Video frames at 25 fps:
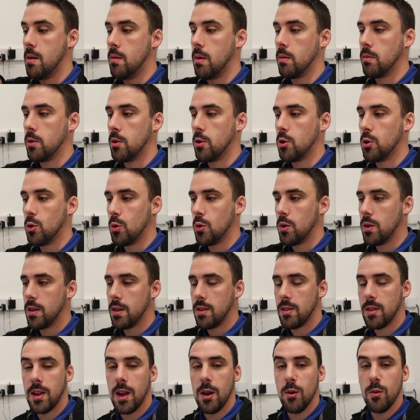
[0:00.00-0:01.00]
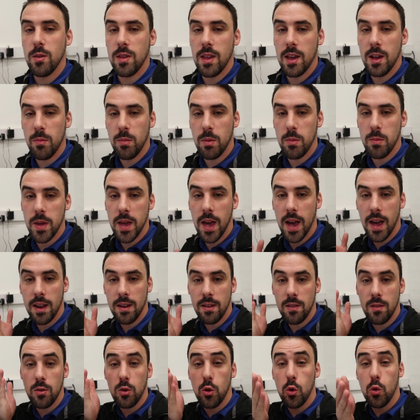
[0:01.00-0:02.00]
I'm going to show you this and how it's helping me
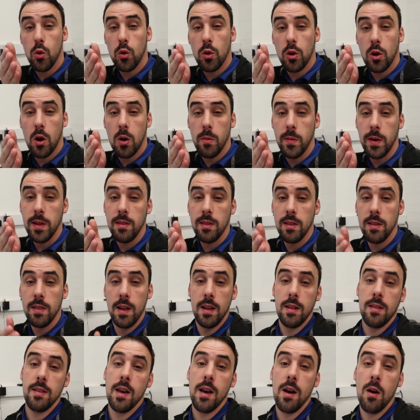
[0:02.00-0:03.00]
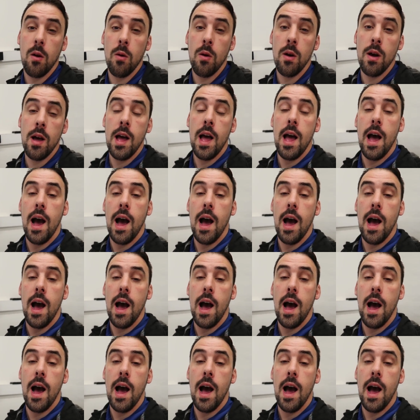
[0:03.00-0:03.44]
handle your comments, and that's how